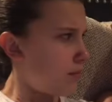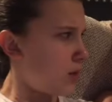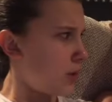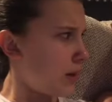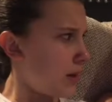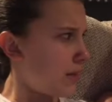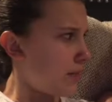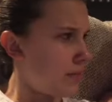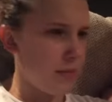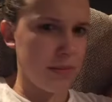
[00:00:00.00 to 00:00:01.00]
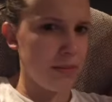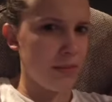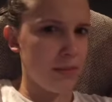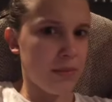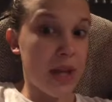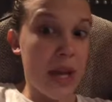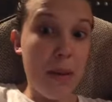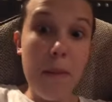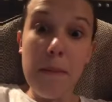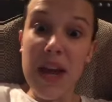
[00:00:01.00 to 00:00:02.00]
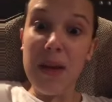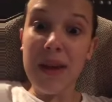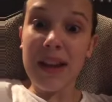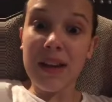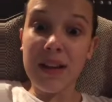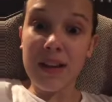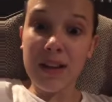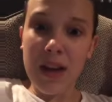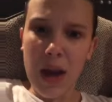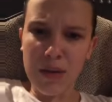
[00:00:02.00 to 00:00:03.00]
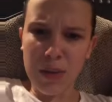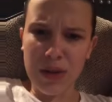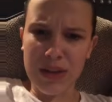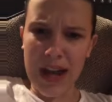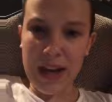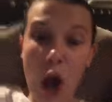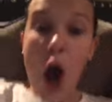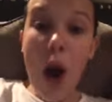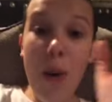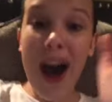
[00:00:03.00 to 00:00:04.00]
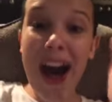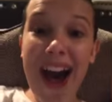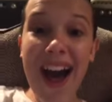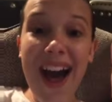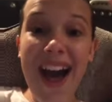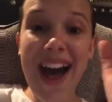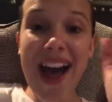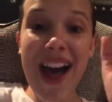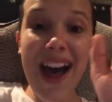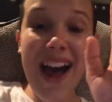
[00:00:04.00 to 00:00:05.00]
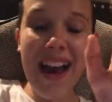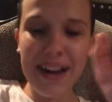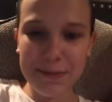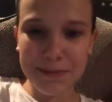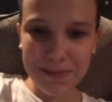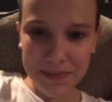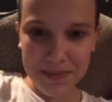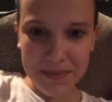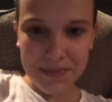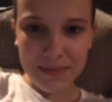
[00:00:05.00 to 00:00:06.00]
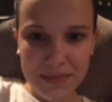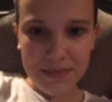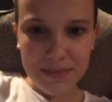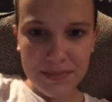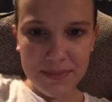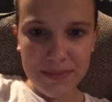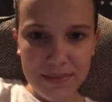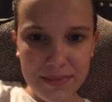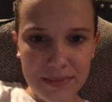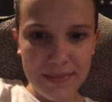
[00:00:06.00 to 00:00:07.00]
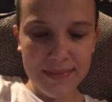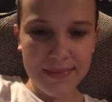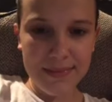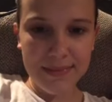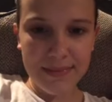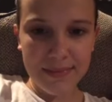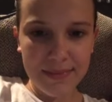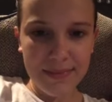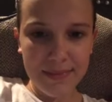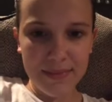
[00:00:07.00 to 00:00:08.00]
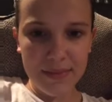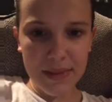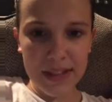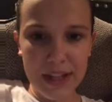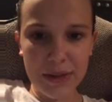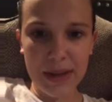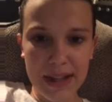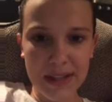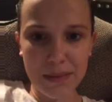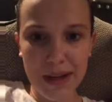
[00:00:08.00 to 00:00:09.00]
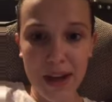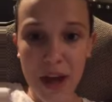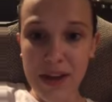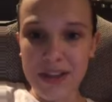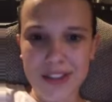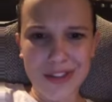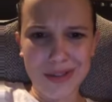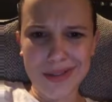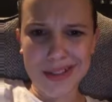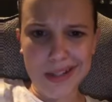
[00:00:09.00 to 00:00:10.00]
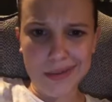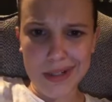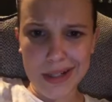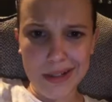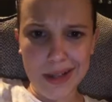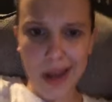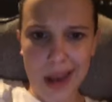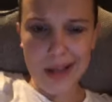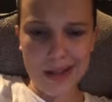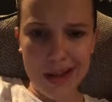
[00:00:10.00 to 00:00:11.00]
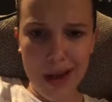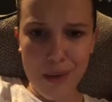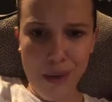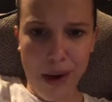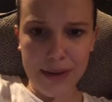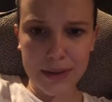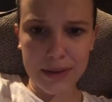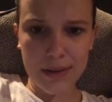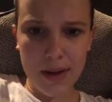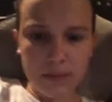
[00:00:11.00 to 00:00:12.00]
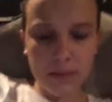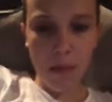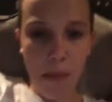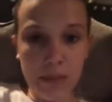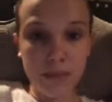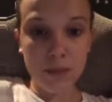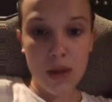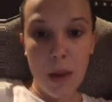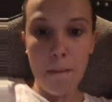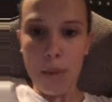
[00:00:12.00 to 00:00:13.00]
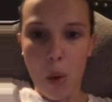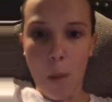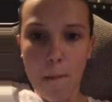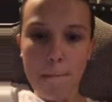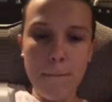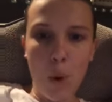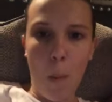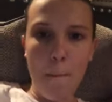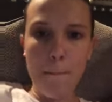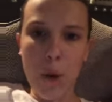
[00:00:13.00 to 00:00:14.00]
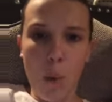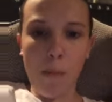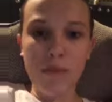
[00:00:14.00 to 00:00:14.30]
Do I? I don't know, I wasn't Maybe. in San Diego with you. I was you. with your dad. Oh, hi! Can you guess me? Sure, girlfriend, let's go. I go. Boom, boom, boom.